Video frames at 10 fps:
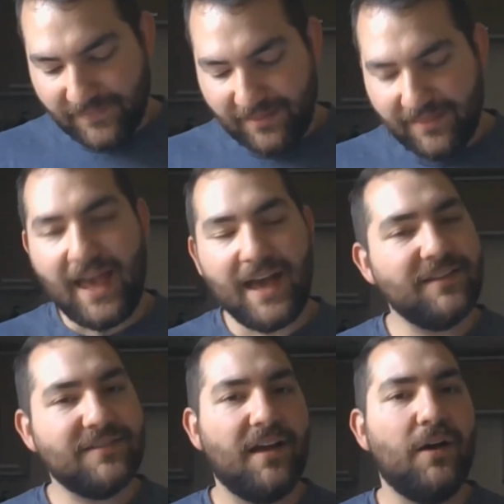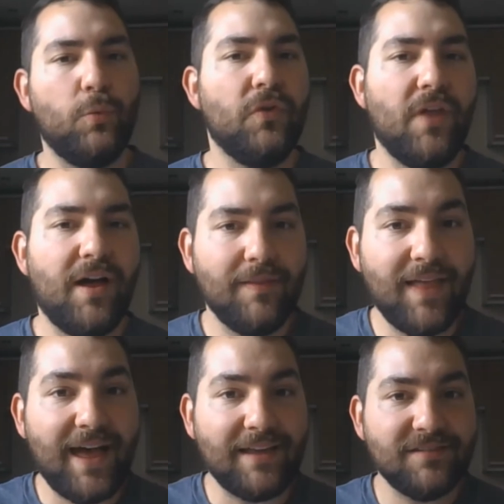the exile will not
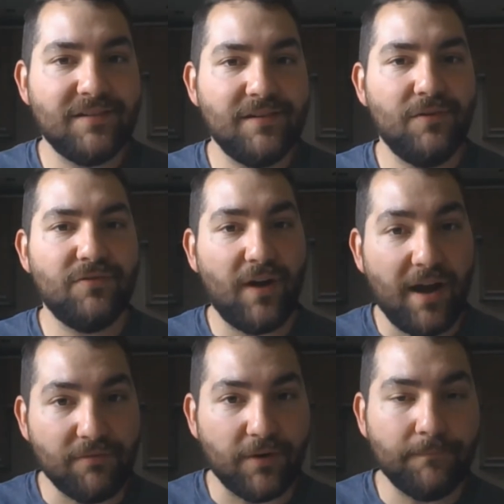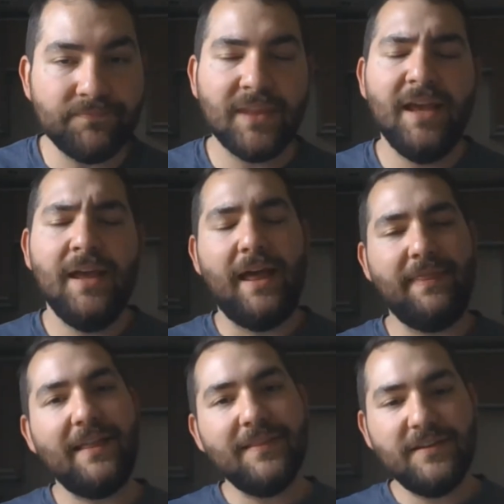last forever. And
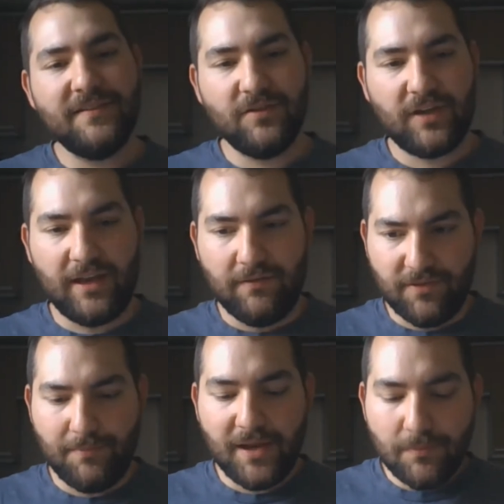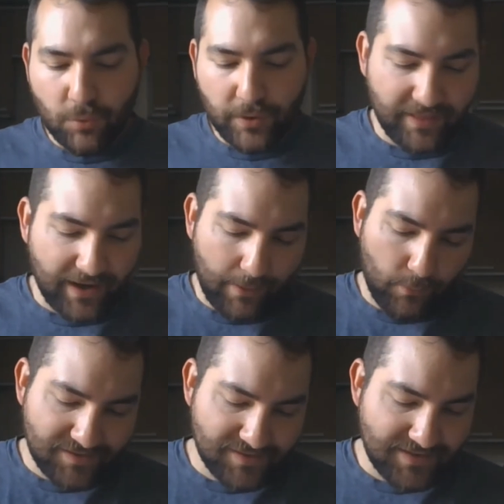that leads to kind of the main point that I
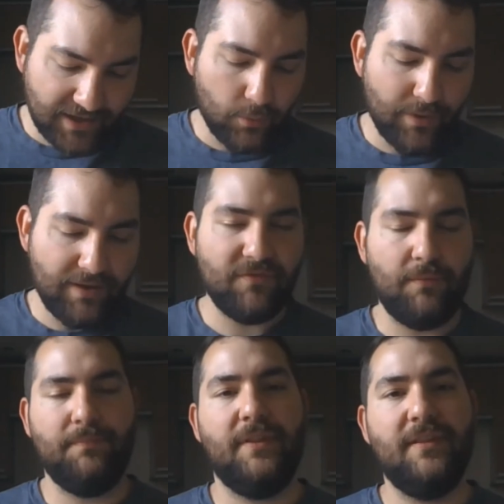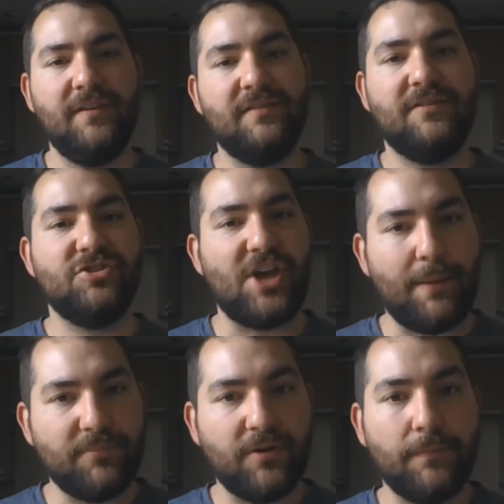want to take away from this
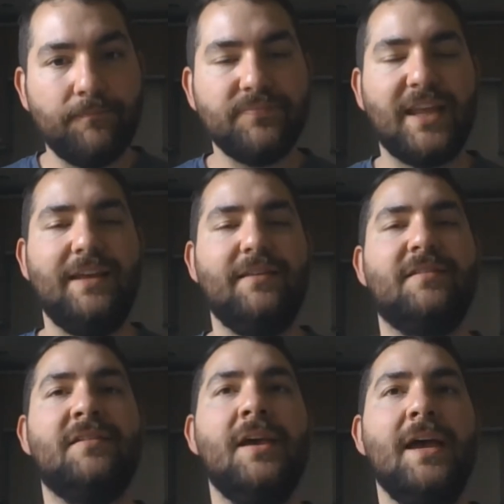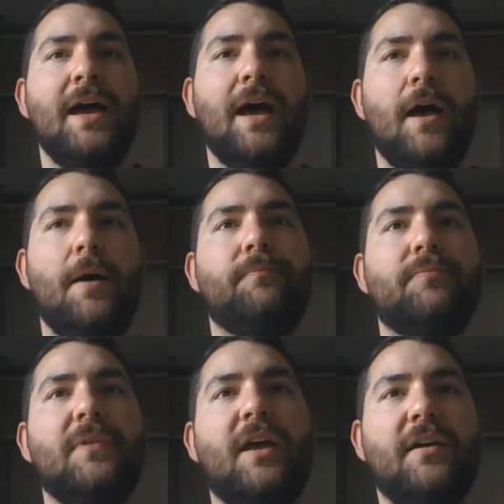chapter is
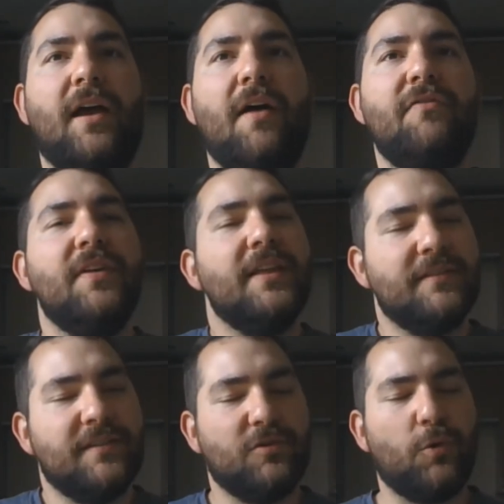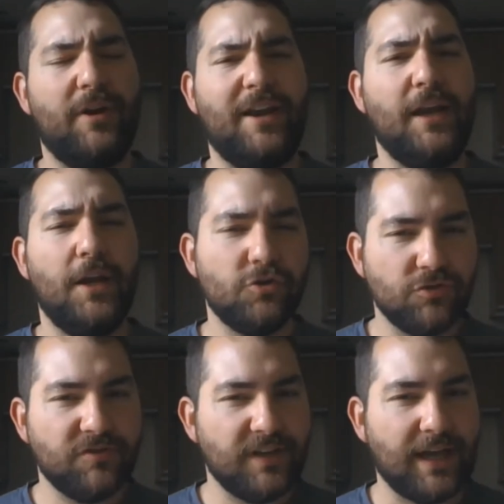I feel like this is quite an
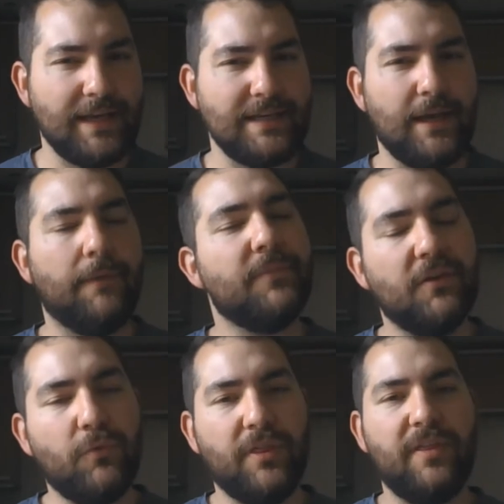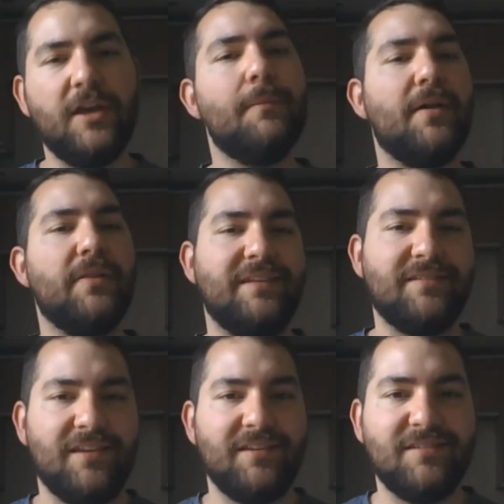interesting idea. If we think about
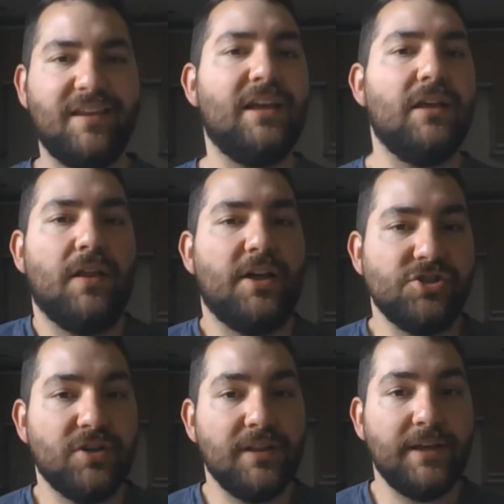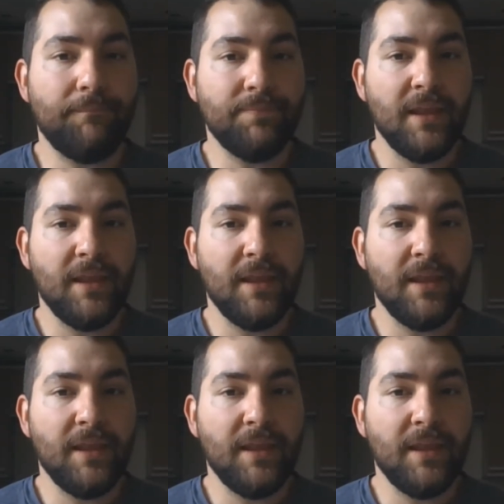this psychologically,